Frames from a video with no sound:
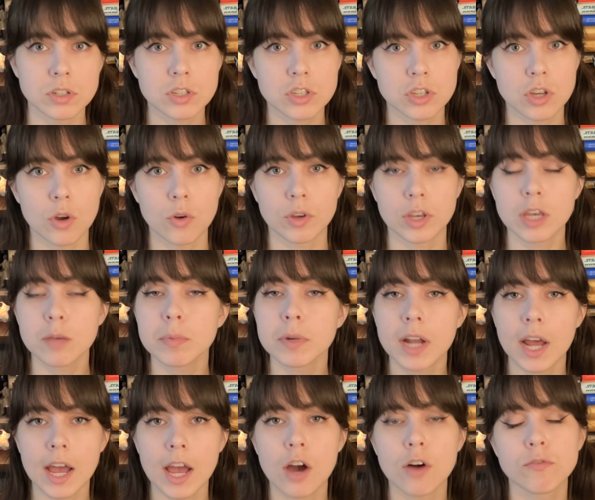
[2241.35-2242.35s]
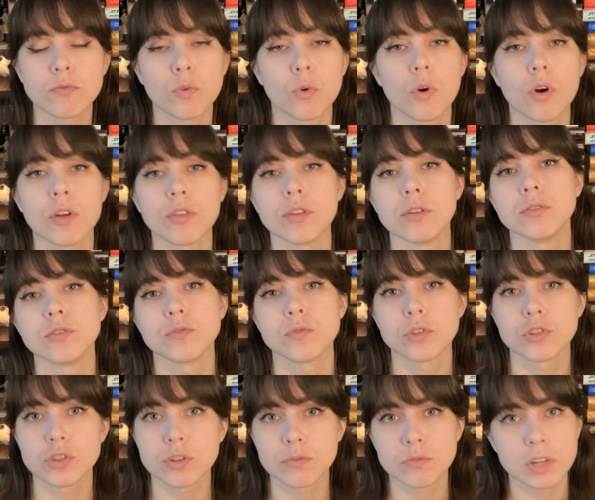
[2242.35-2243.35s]
So keep an eye out for those
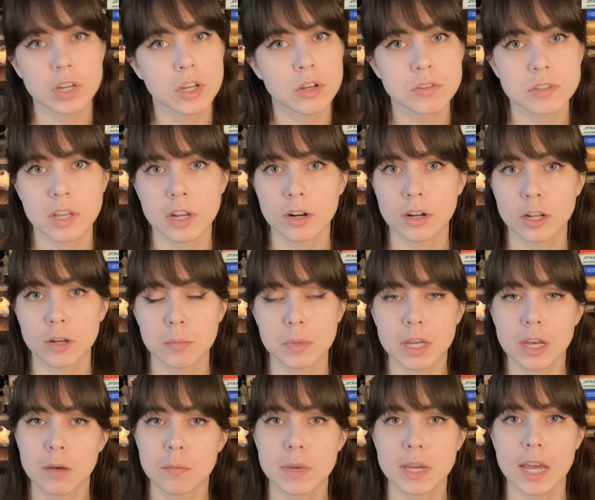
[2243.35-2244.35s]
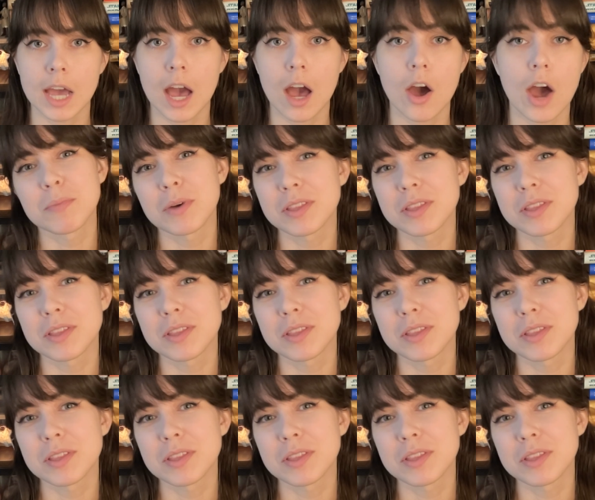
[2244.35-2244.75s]
future videos that are going to be coming out.